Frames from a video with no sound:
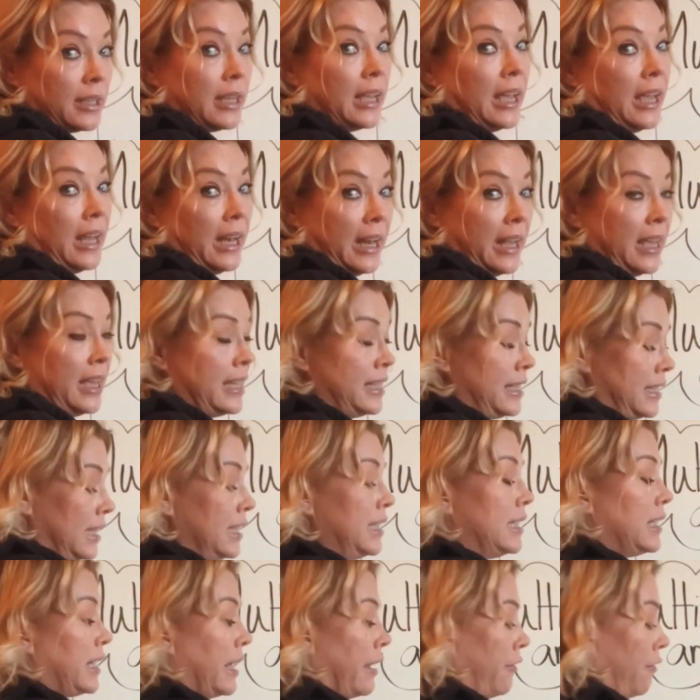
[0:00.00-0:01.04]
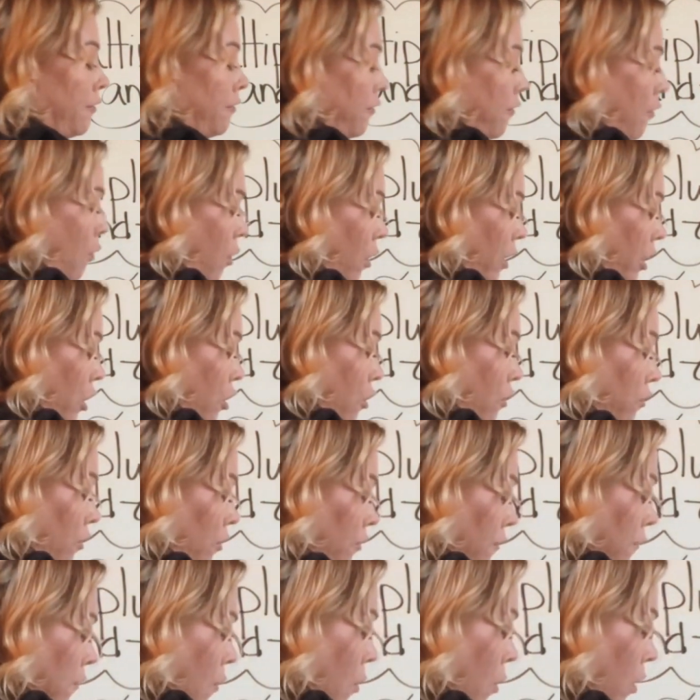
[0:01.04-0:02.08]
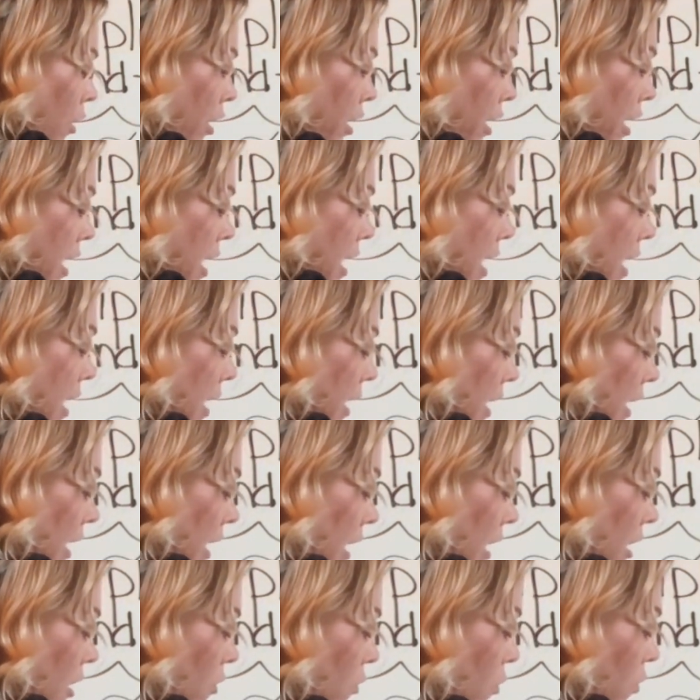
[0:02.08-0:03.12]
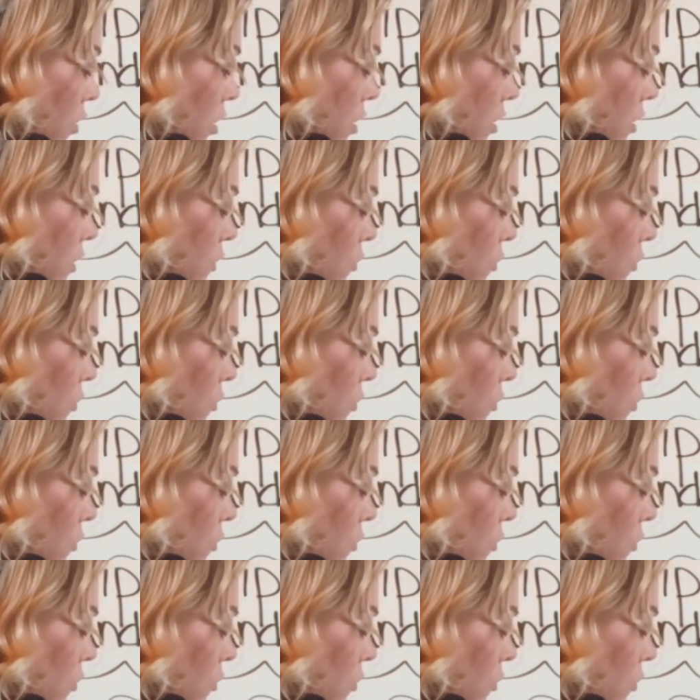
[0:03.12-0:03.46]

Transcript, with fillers: It is, isn't it? 4 over 4 equals